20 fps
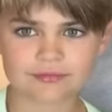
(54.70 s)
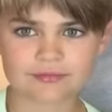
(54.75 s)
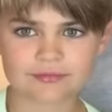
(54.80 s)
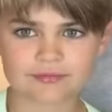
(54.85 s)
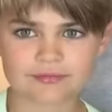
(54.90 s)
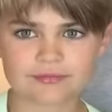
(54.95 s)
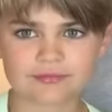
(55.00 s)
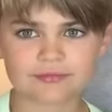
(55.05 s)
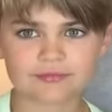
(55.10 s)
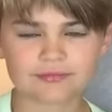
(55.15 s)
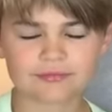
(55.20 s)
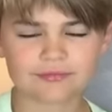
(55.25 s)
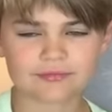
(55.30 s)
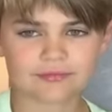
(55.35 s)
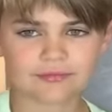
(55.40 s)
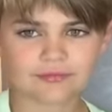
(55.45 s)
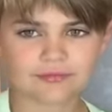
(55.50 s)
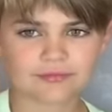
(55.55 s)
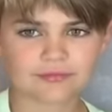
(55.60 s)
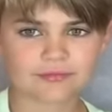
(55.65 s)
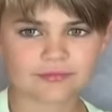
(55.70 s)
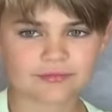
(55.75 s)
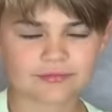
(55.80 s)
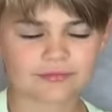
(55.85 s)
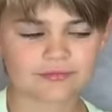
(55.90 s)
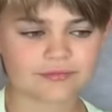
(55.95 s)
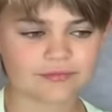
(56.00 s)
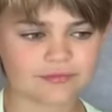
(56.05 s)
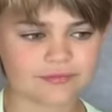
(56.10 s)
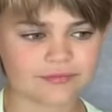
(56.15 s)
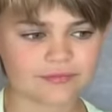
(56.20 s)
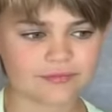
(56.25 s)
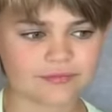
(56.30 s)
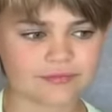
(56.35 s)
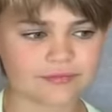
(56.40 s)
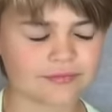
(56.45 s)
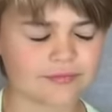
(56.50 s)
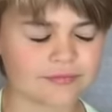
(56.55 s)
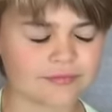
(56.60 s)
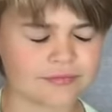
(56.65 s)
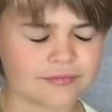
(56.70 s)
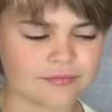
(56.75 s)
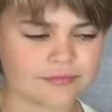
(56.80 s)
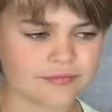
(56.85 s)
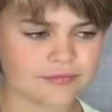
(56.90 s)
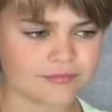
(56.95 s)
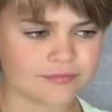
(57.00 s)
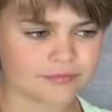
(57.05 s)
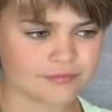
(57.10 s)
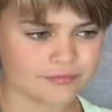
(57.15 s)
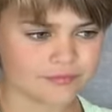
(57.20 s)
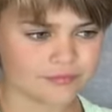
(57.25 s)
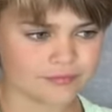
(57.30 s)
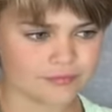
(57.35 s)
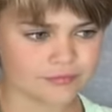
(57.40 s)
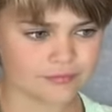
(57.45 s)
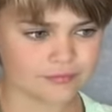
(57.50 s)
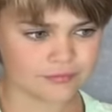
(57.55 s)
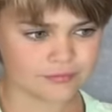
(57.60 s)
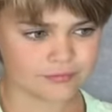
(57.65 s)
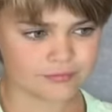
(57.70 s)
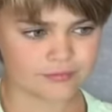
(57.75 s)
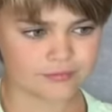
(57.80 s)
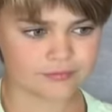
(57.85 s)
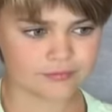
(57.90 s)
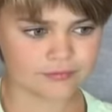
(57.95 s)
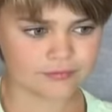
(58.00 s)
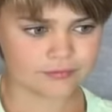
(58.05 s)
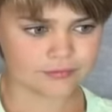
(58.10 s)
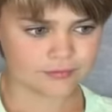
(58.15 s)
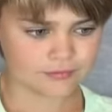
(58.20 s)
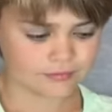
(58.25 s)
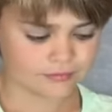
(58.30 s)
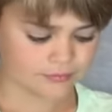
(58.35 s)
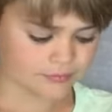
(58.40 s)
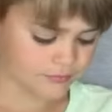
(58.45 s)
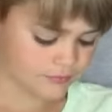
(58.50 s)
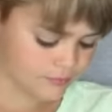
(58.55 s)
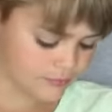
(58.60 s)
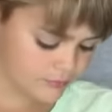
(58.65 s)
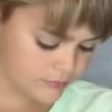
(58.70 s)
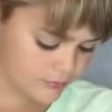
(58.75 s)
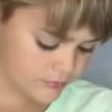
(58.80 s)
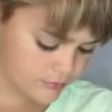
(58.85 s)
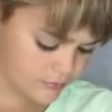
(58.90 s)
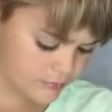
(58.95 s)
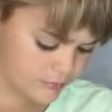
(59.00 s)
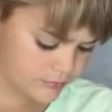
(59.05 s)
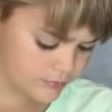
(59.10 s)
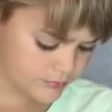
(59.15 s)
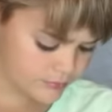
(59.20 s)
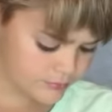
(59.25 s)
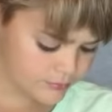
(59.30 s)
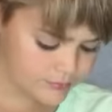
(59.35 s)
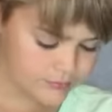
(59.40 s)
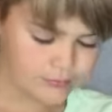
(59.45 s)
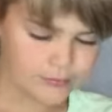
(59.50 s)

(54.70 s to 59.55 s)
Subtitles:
The person shown says nothing.